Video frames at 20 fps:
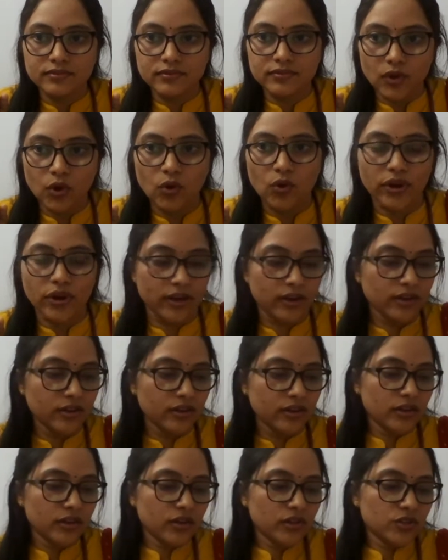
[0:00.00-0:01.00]
Okay.
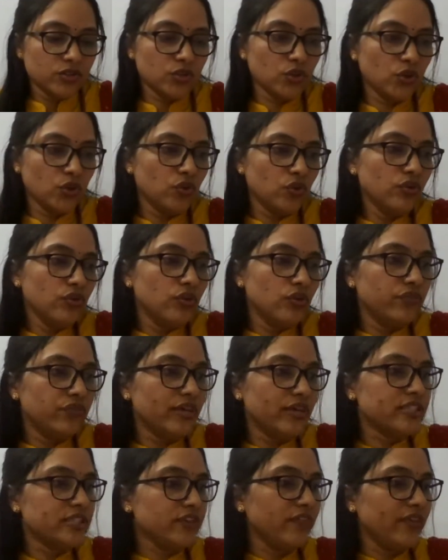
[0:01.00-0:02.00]
So
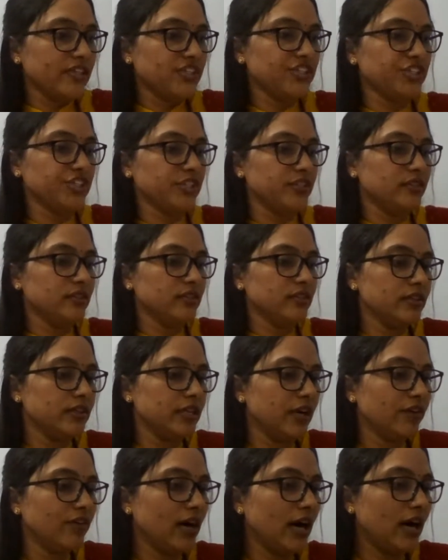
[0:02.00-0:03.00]
first question they
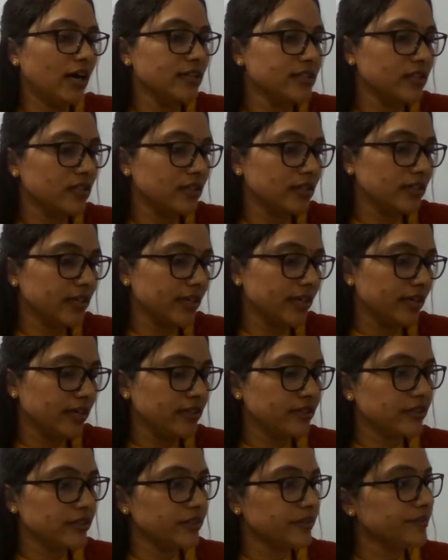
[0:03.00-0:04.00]
have asked
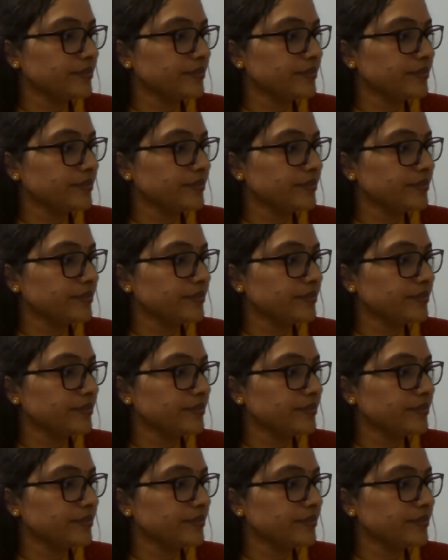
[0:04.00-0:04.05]
is,